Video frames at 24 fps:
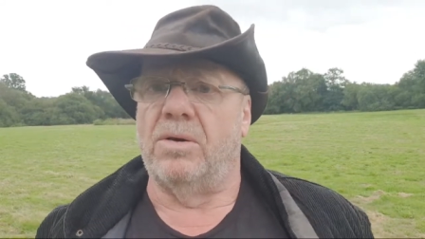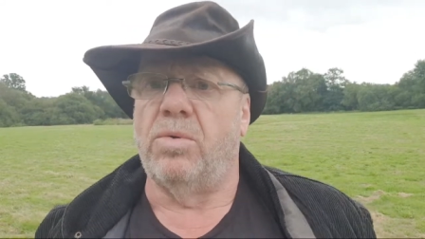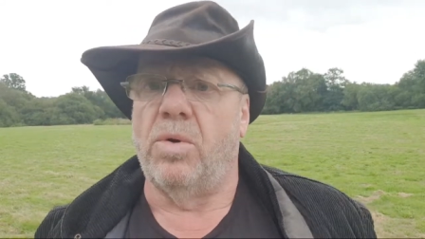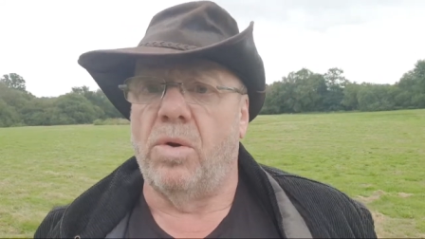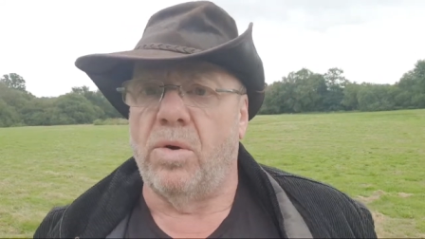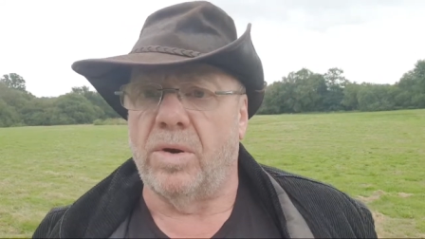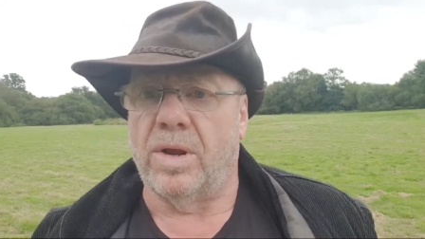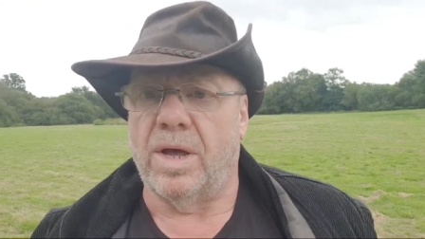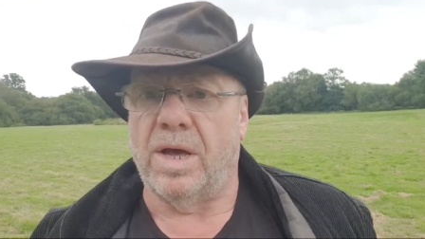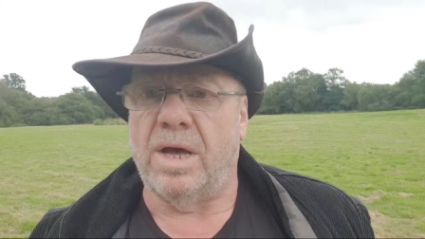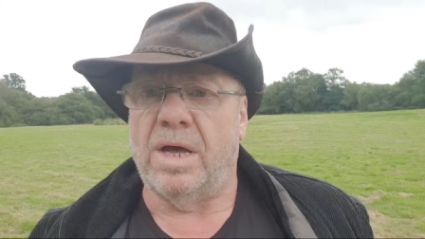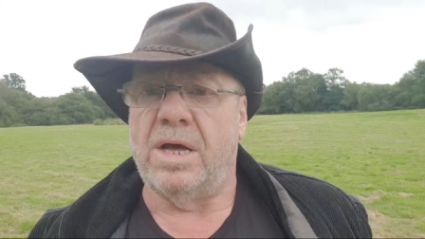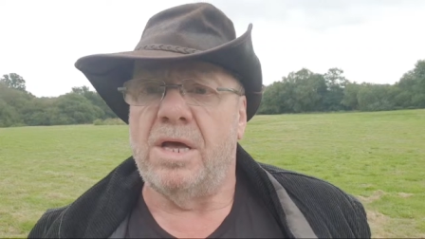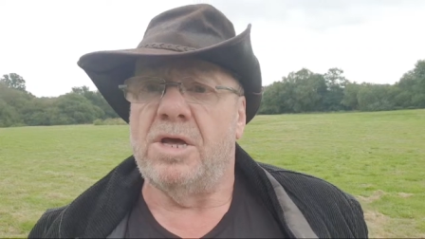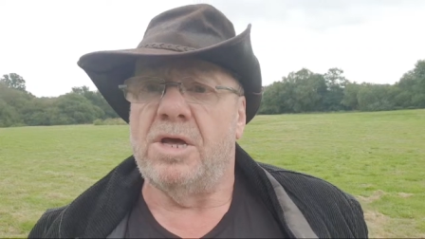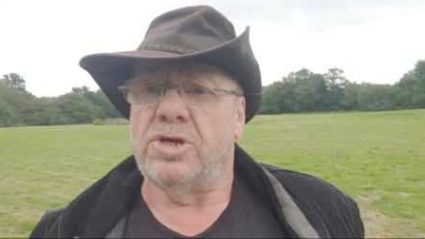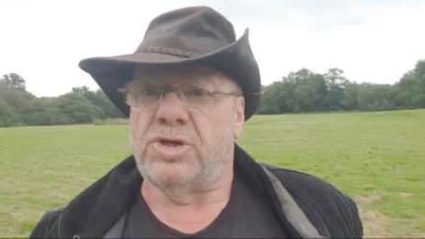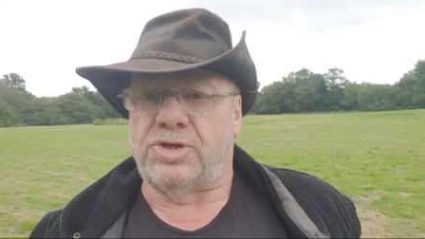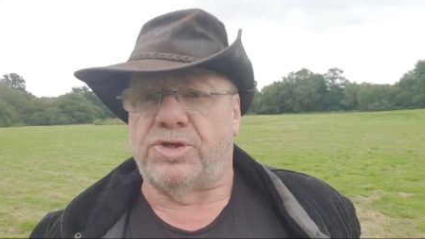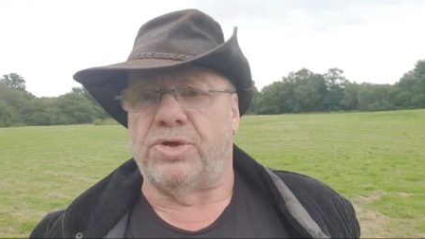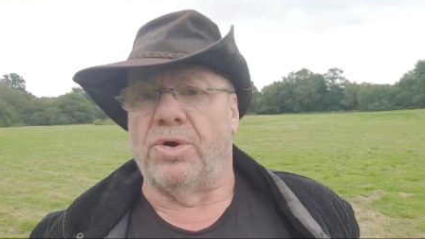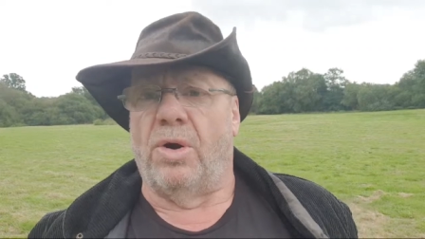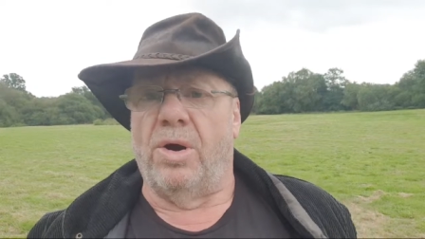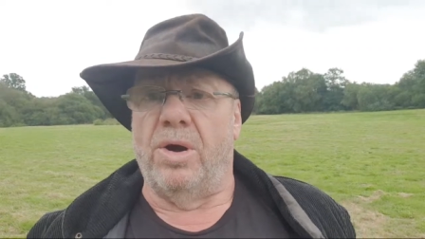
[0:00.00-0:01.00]
water,
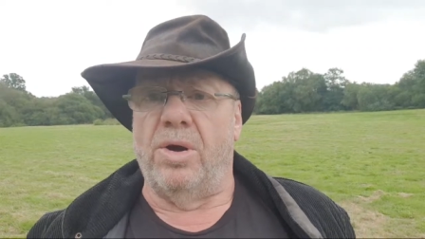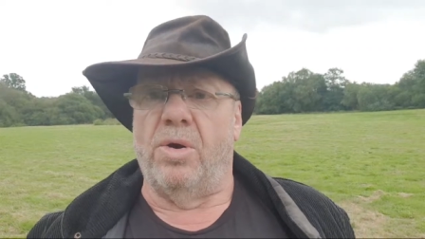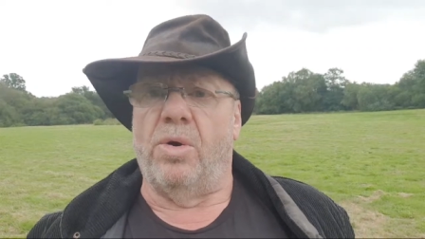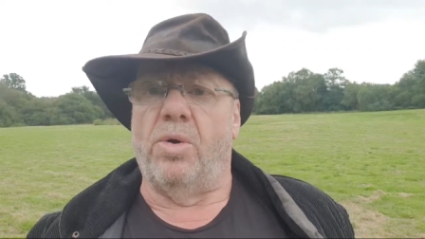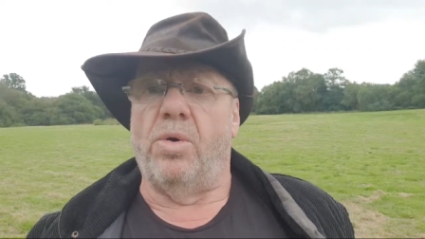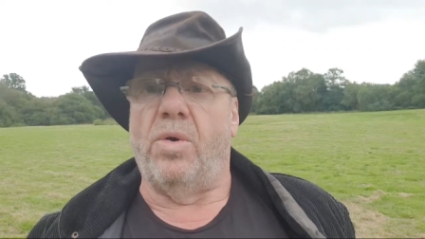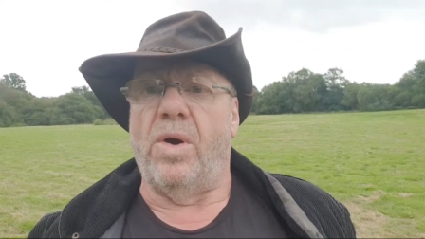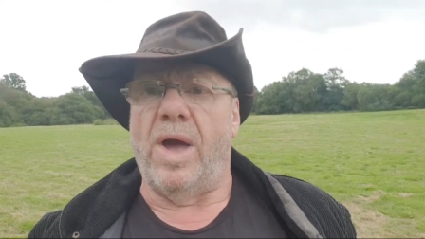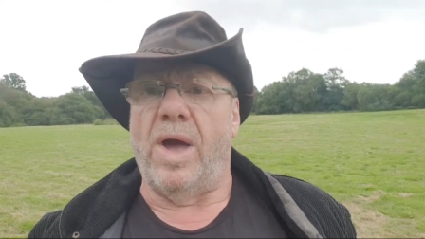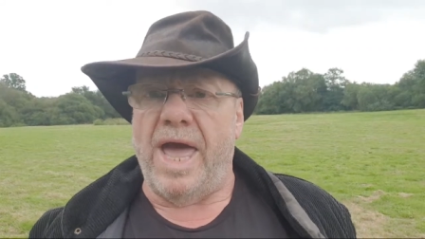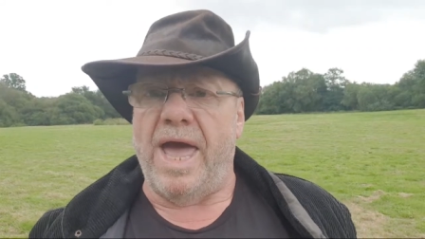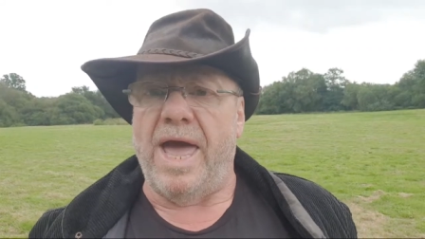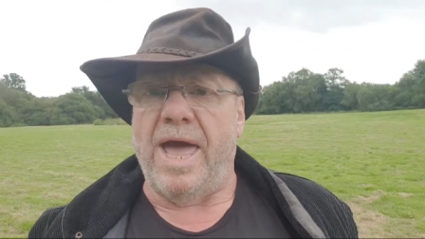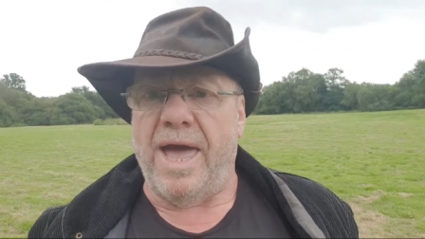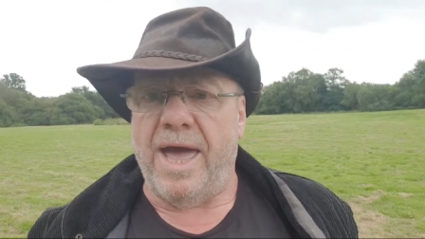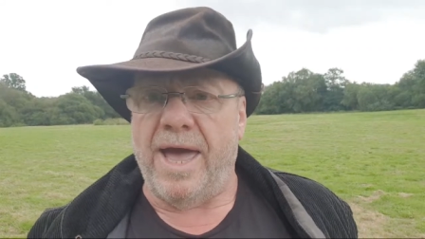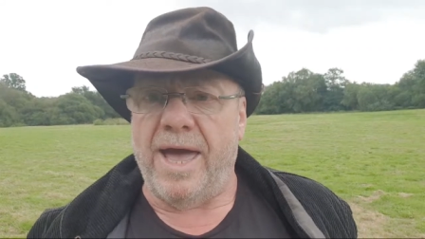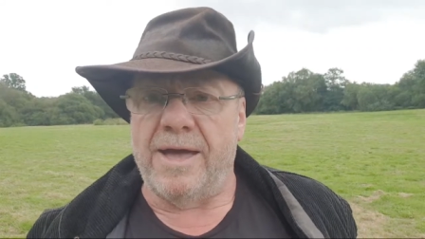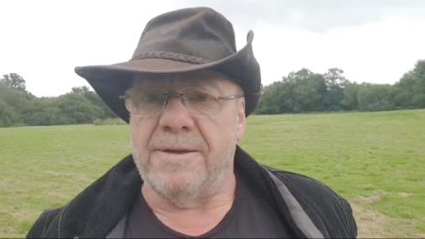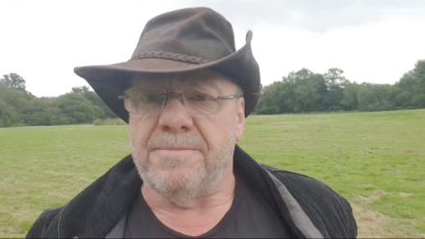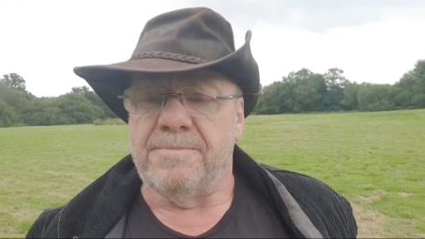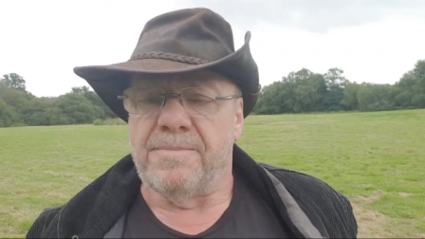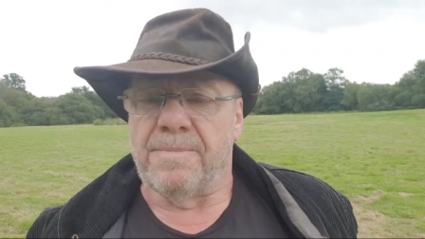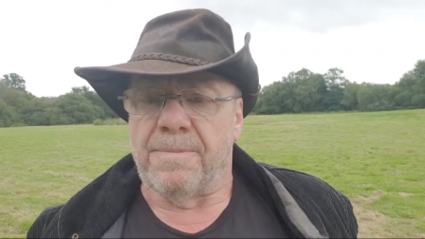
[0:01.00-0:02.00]
soil,
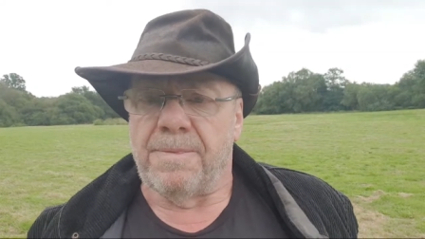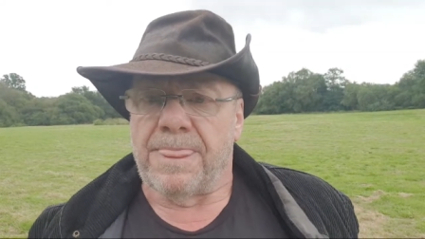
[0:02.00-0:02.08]
air,